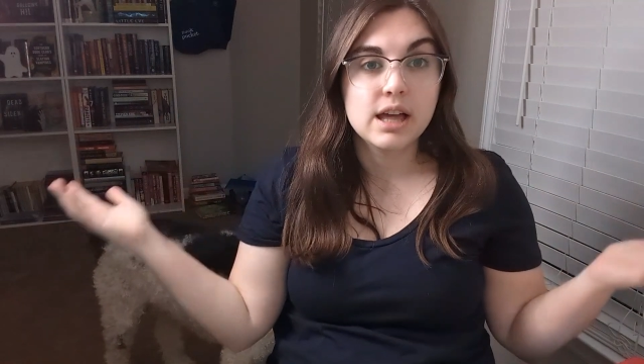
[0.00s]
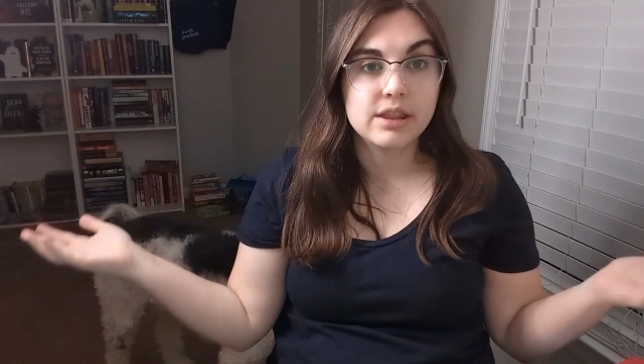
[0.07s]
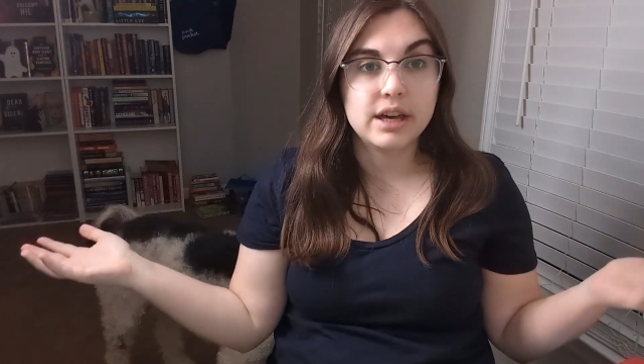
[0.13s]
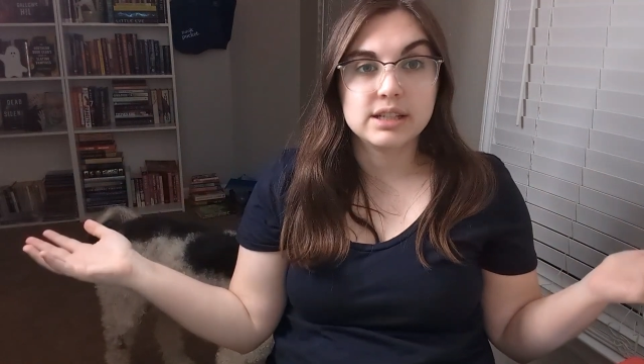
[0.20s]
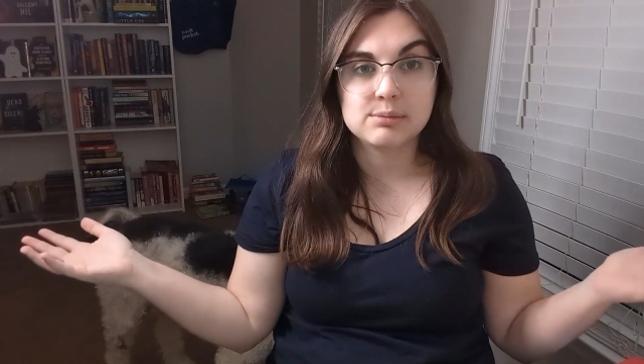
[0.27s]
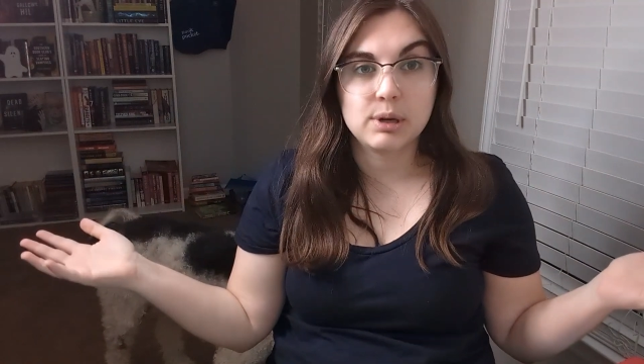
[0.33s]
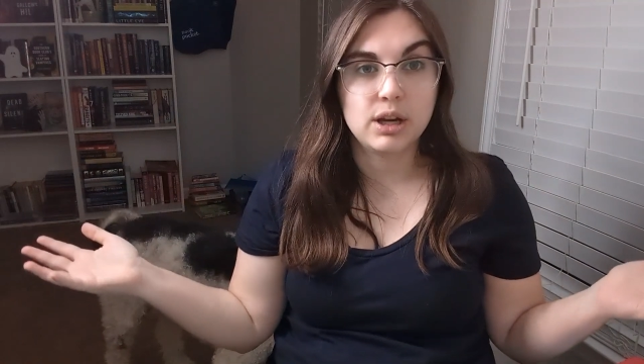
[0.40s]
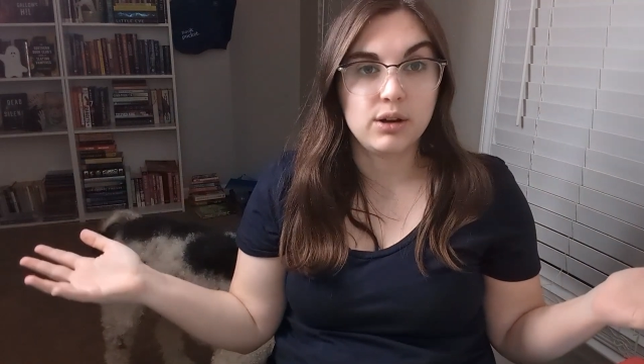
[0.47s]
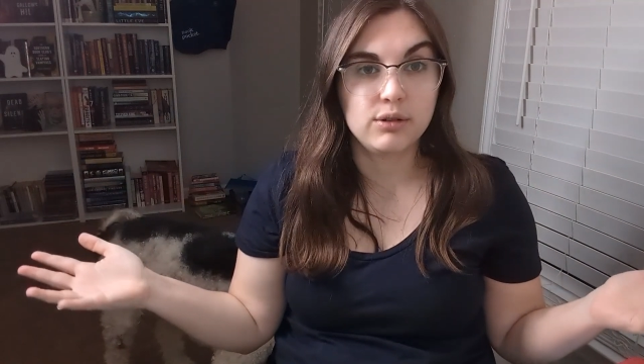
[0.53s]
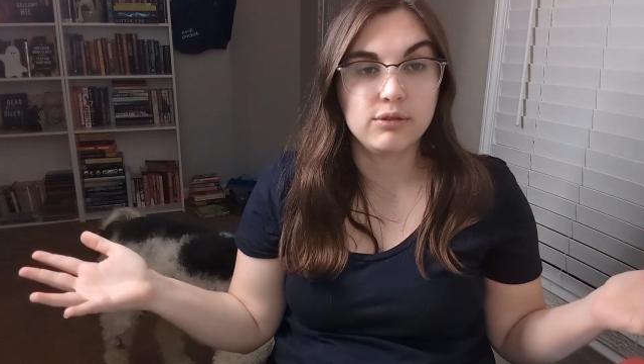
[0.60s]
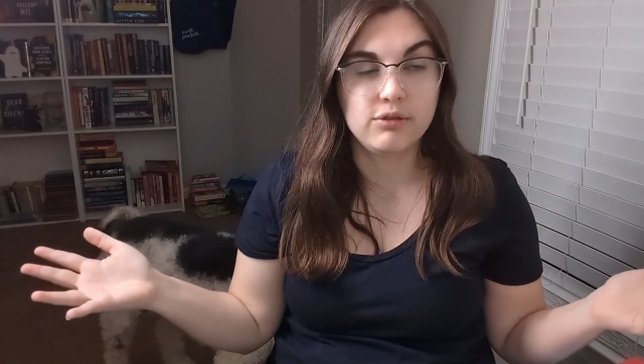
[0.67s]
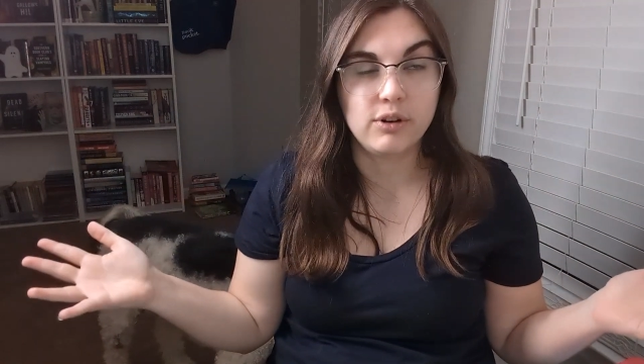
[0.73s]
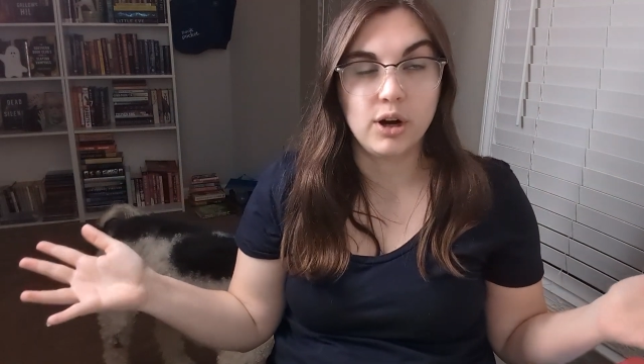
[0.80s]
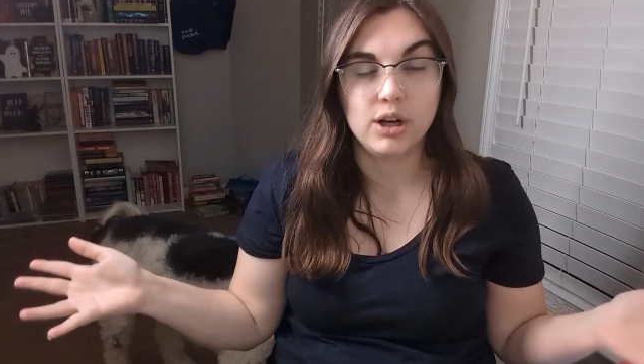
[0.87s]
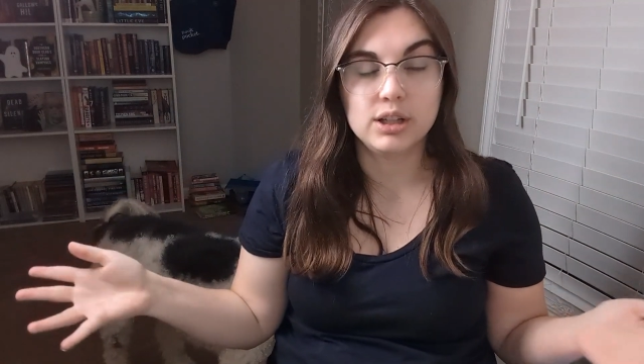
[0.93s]
that's my own
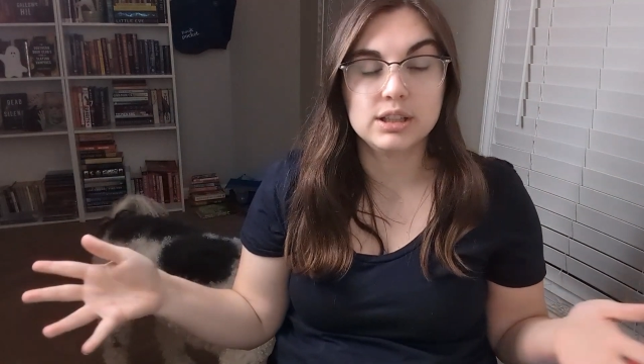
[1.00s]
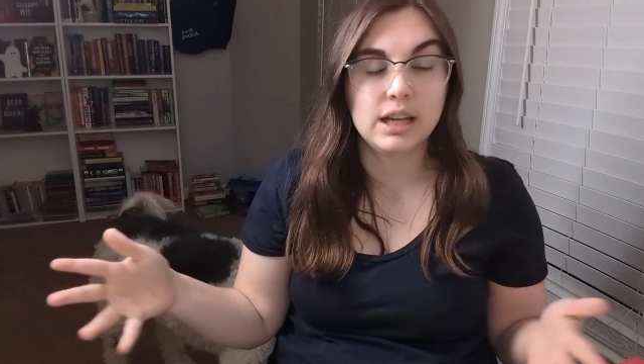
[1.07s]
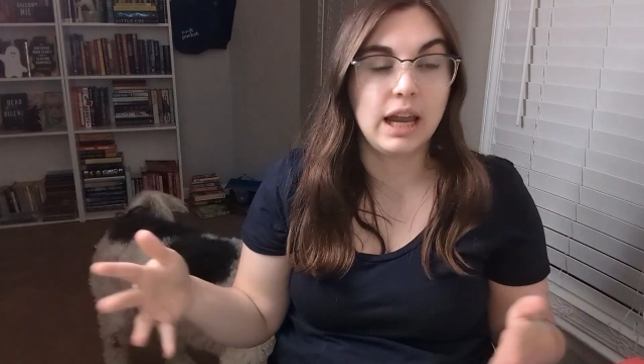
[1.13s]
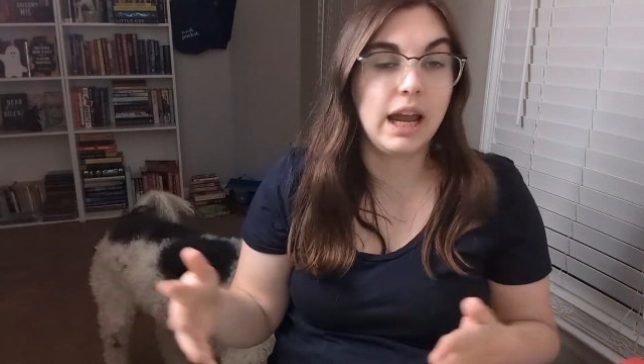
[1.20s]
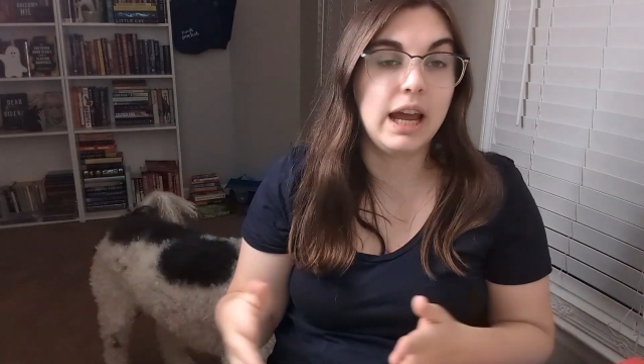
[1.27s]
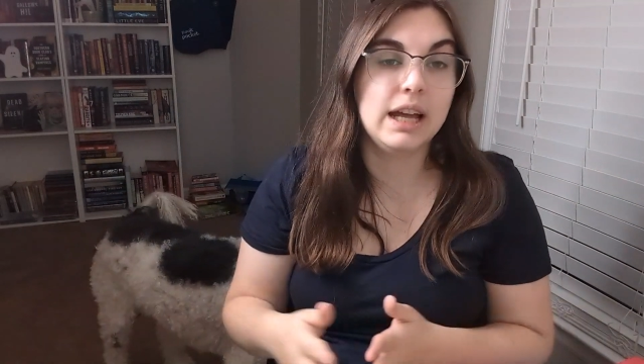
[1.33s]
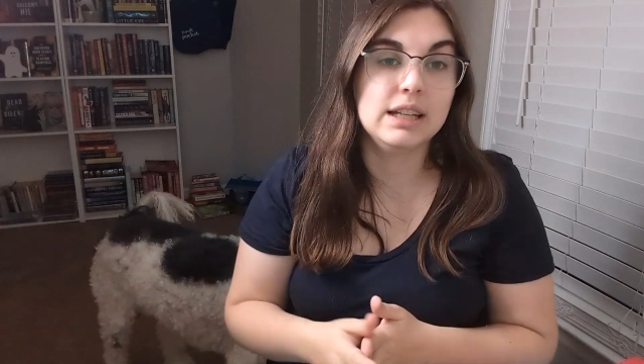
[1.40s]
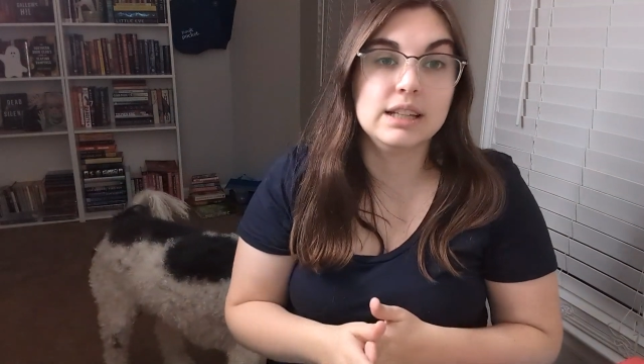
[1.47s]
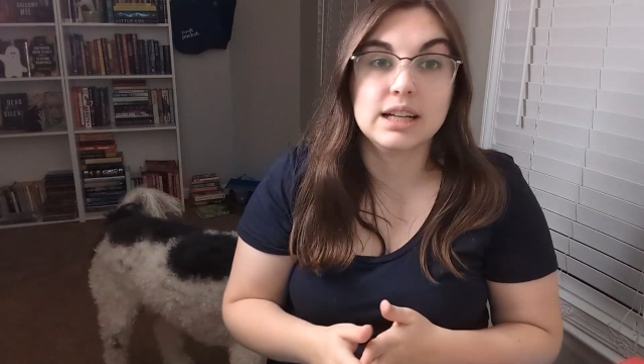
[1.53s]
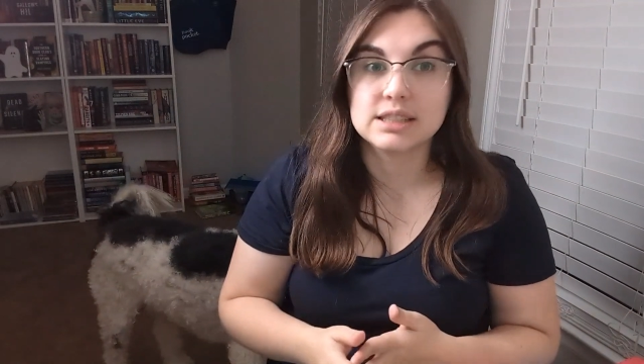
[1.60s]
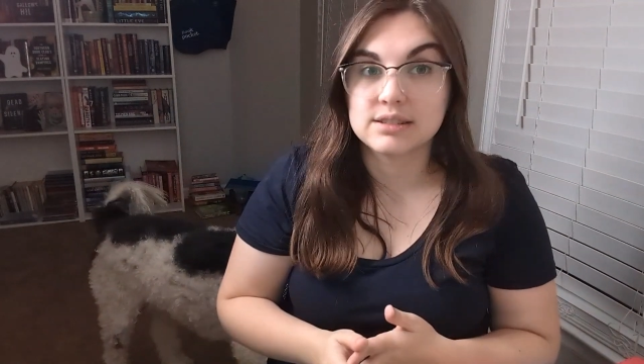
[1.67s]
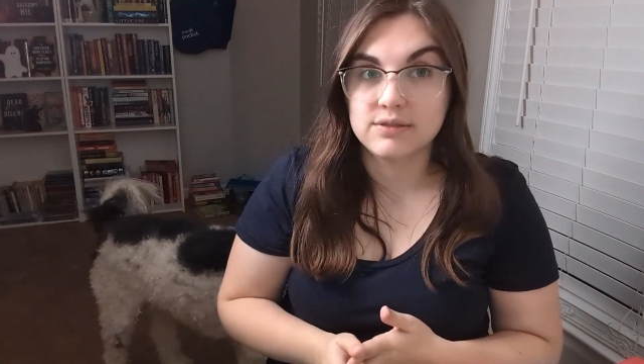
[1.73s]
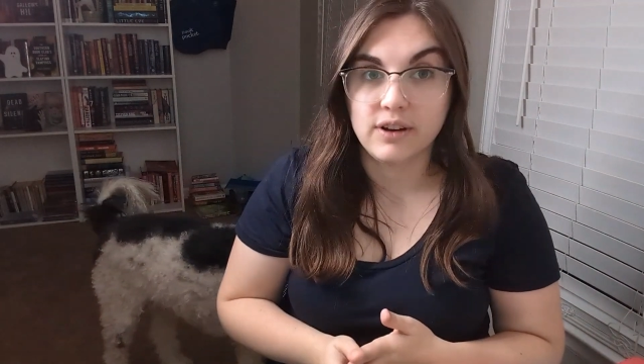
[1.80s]
fault and that's